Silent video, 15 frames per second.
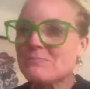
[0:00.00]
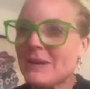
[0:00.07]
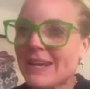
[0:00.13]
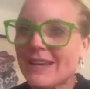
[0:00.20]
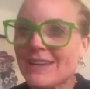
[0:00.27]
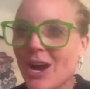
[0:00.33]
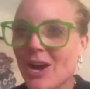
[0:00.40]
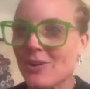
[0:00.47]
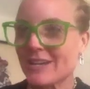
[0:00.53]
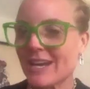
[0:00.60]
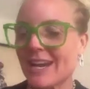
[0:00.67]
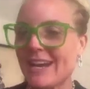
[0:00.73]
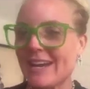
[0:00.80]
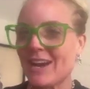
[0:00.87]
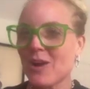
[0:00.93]
being
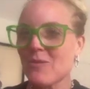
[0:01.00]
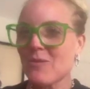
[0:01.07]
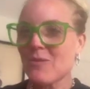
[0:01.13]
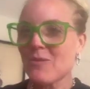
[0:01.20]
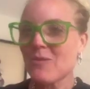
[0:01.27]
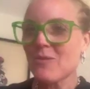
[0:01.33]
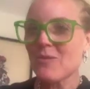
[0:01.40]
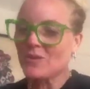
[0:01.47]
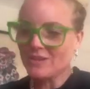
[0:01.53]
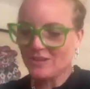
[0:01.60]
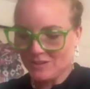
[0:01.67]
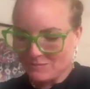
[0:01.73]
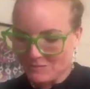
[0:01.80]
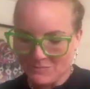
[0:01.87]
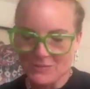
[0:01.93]
okay. I wasn't one
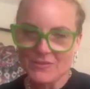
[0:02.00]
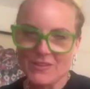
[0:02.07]
of those people